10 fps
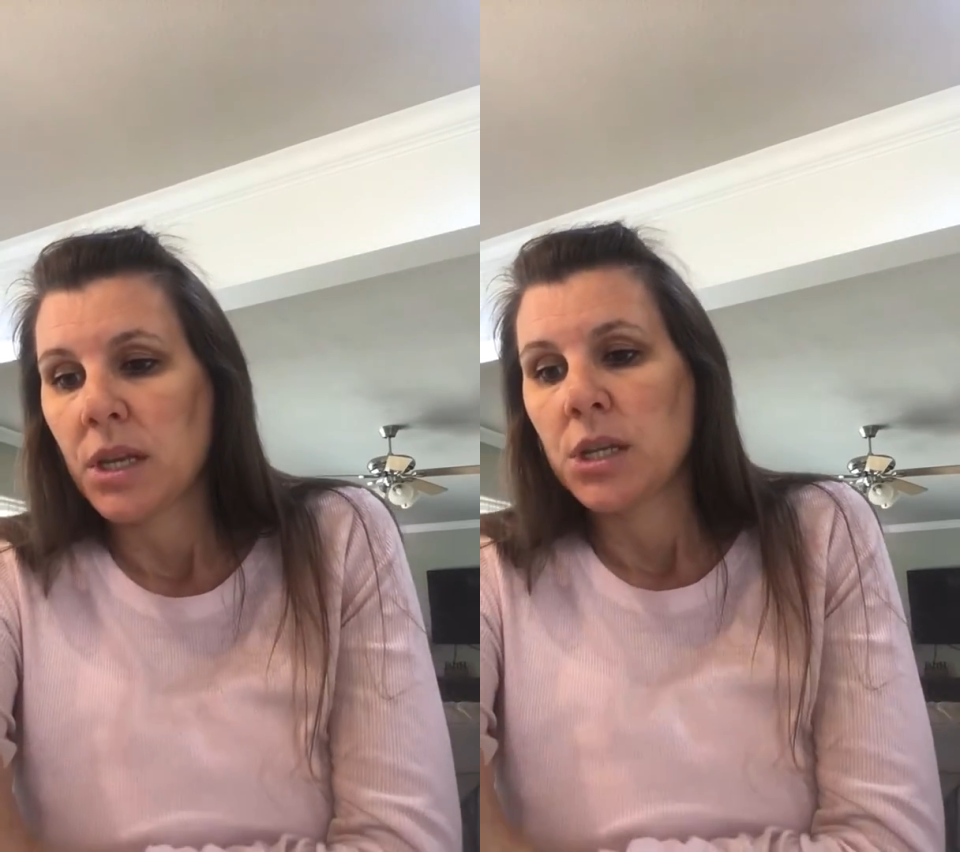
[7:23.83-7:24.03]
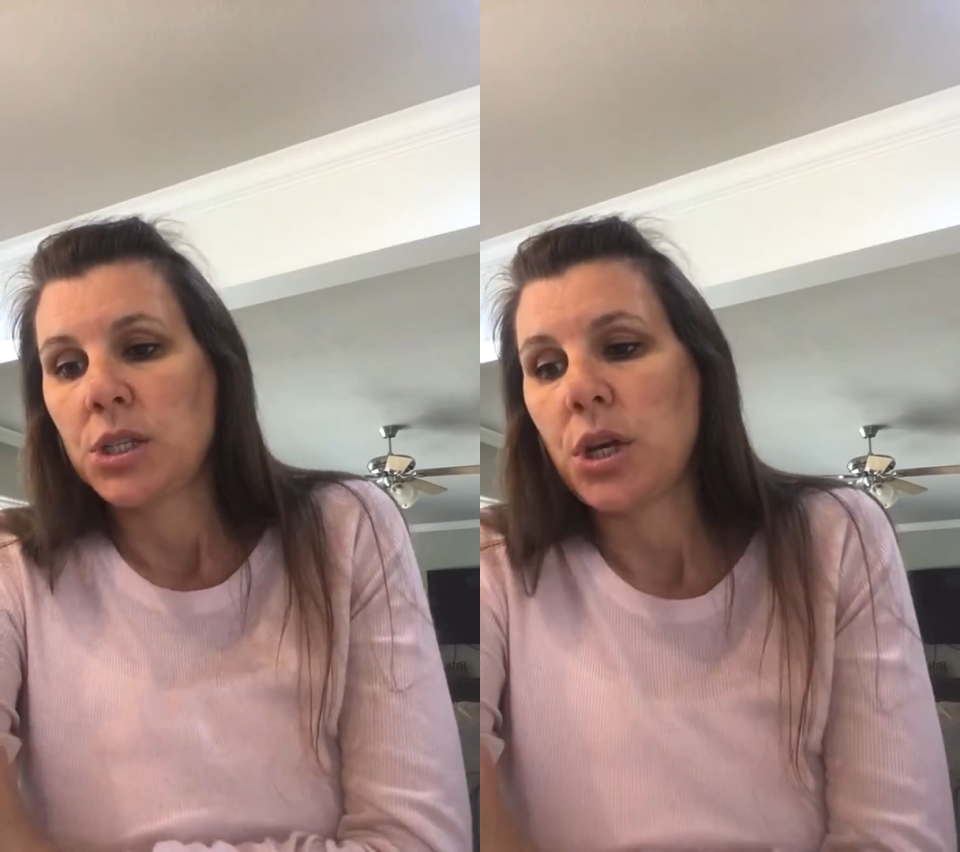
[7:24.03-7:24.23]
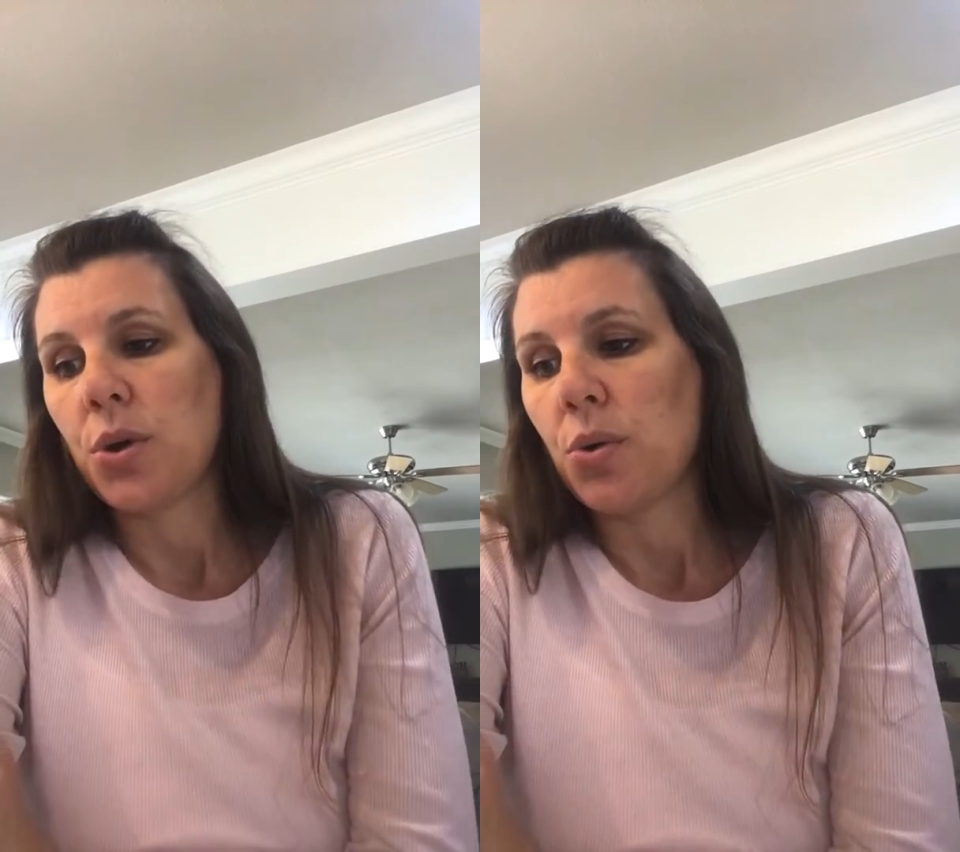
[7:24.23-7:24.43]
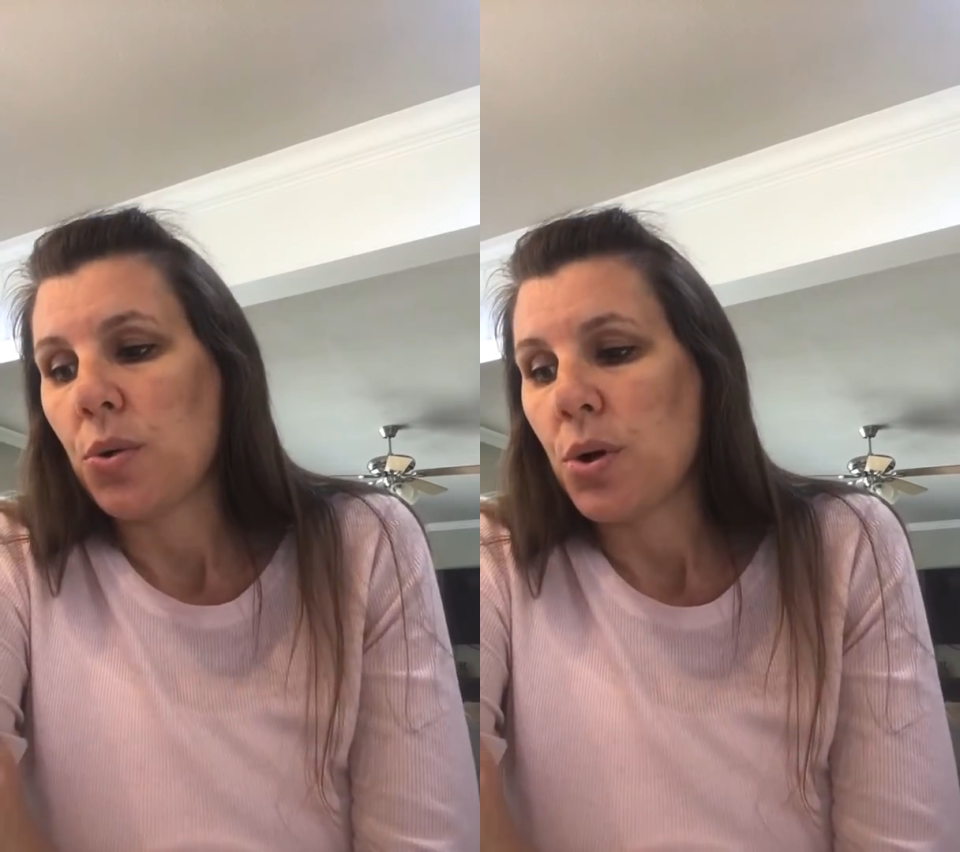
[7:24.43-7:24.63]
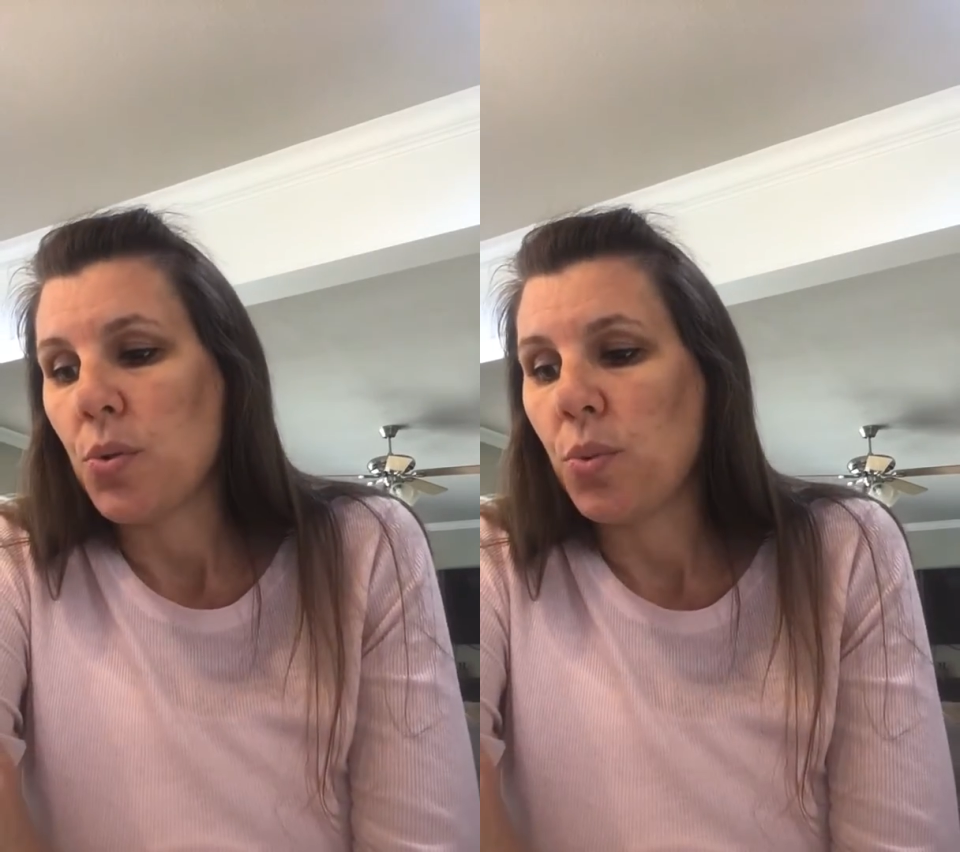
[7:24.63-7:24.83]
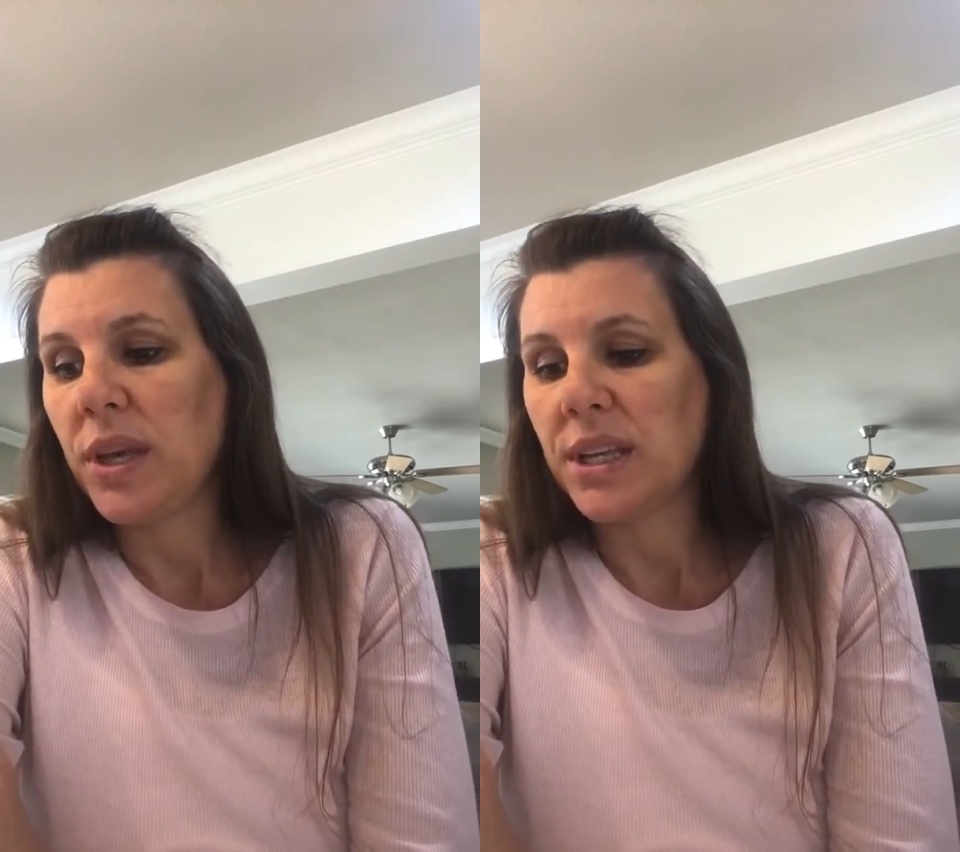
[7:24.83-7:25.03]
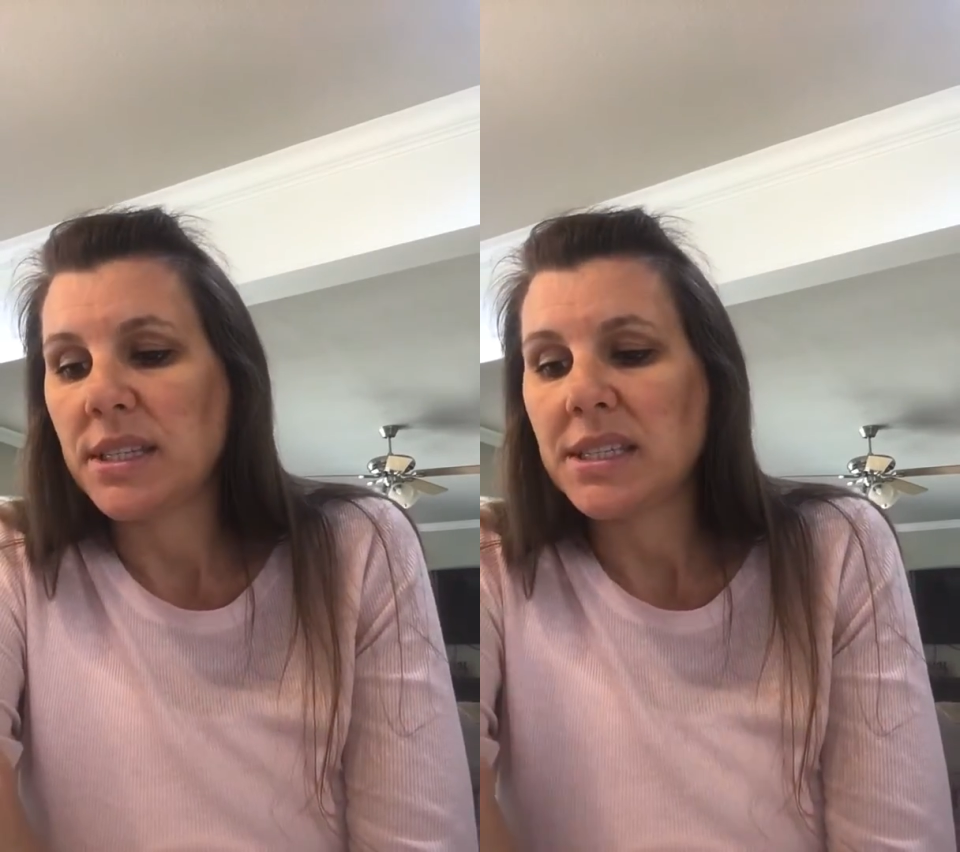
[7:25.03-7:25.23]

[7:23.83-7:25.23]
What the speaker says: So we can